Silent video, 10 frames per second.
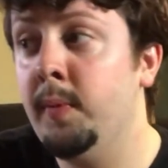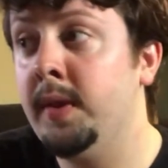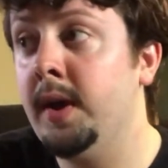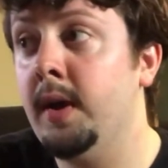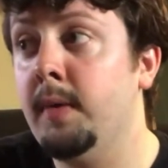
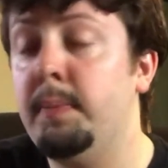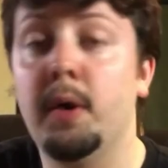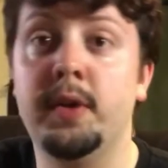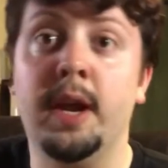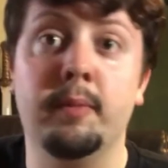With
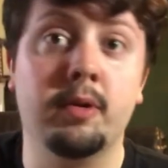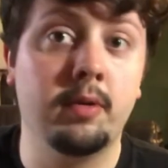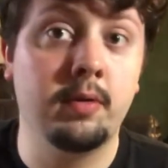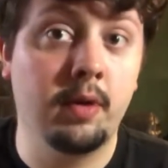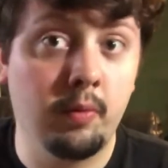Poe
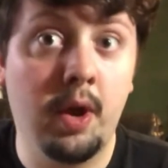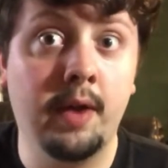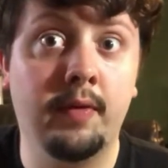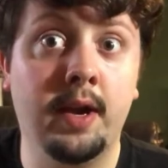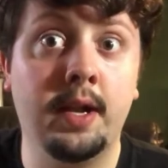Dameron
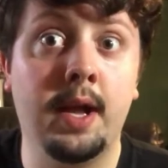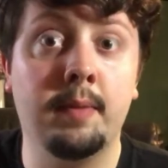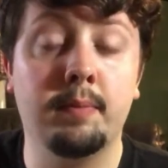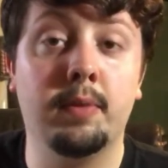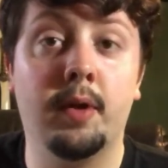arriving
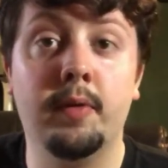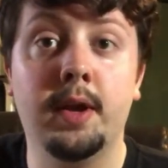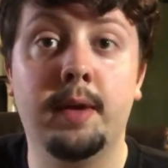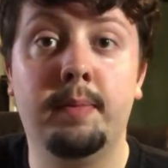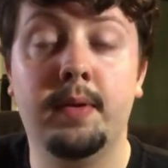and blowing
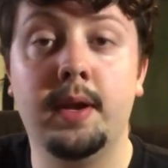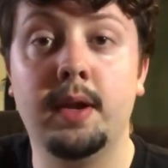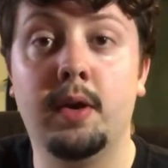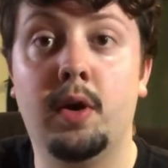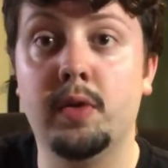up, you
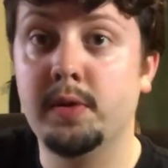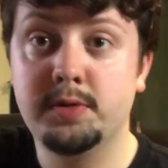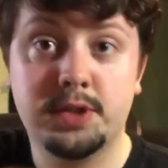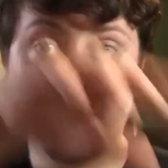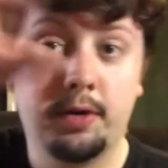know, all
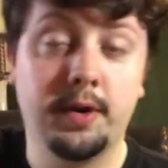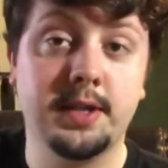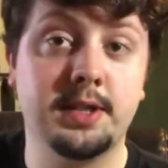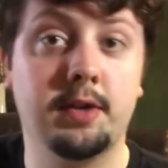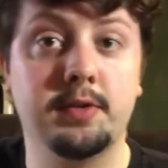those
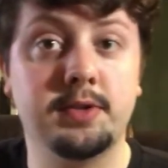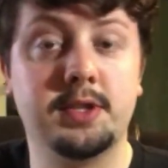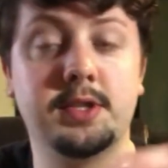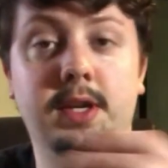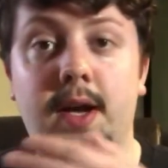turrets and all
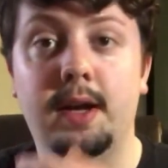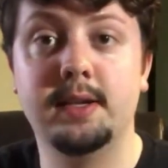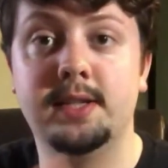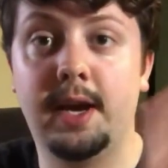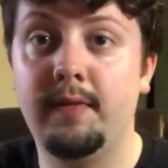those
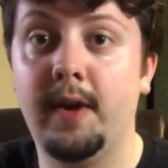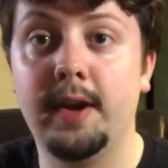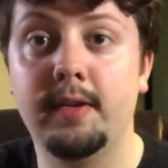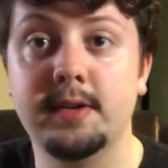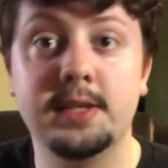TIE
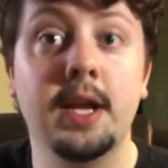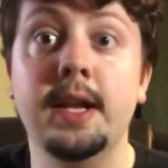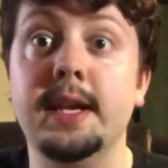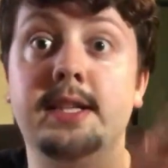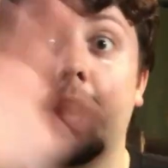fighters.
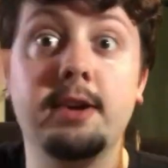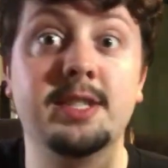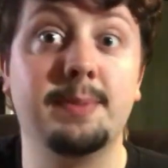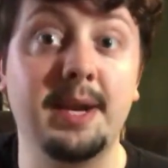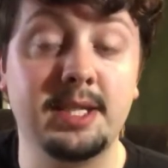The entire
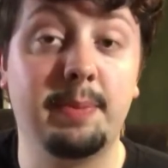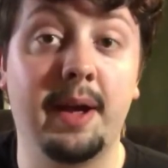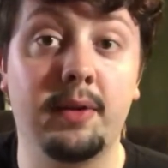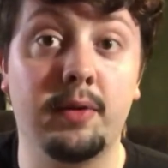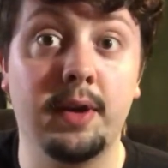space
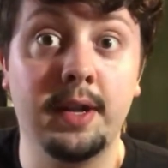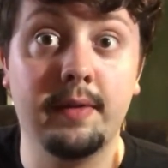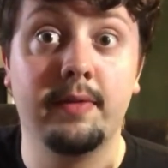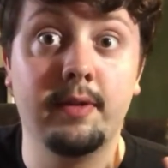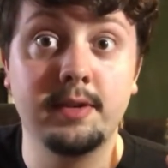battle in the
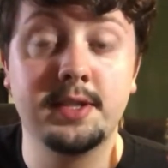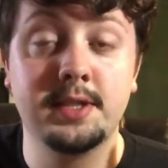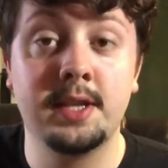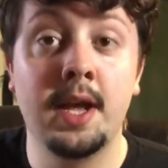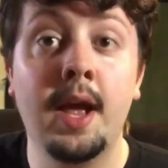
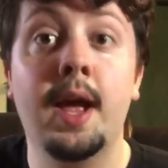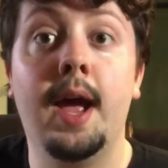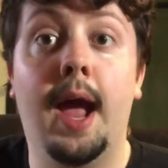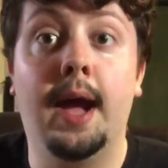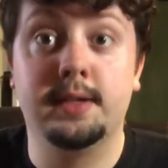first
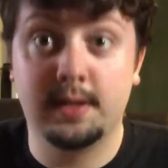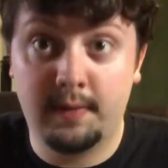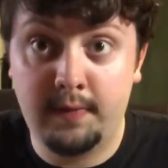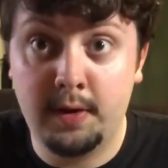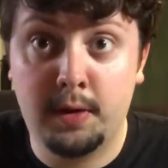act of the
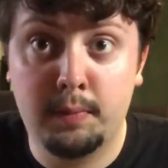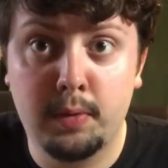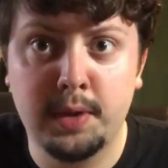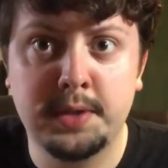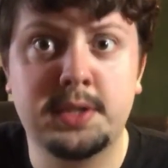film
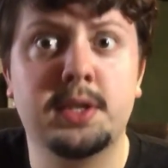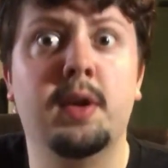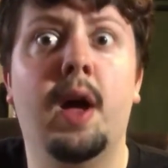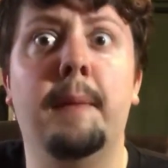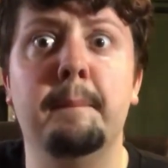was
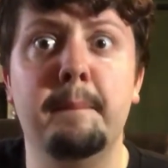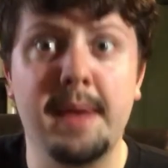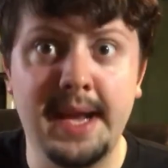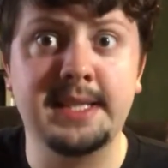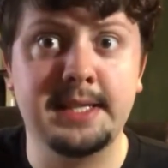
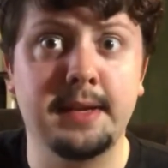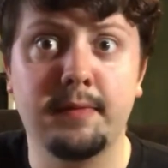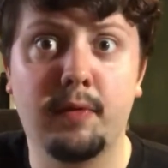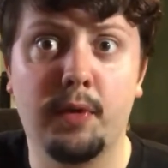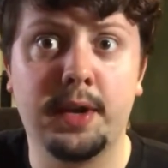amazing
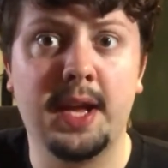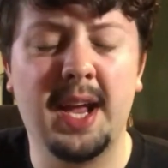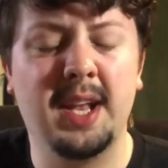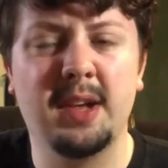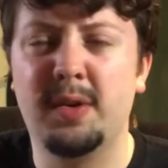in
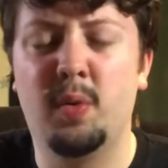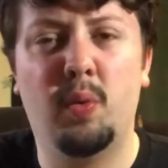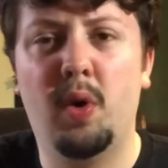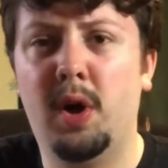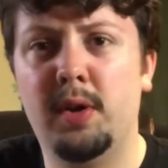4K. The
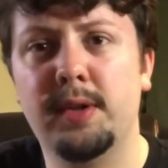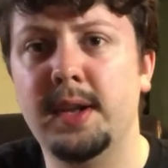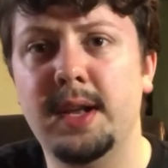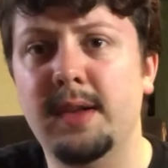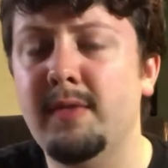
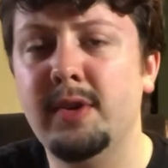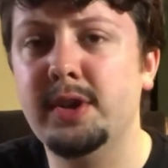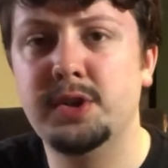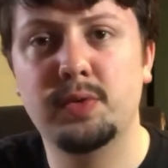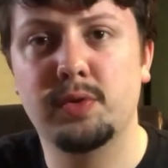quality, the
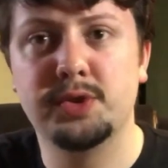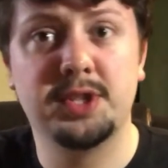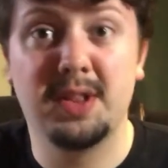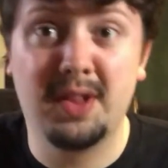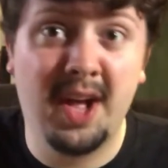visuals,
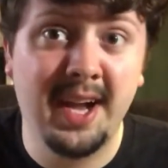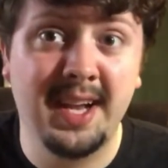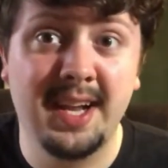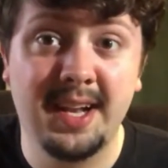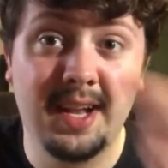the
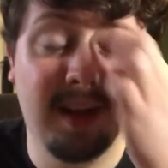lighting,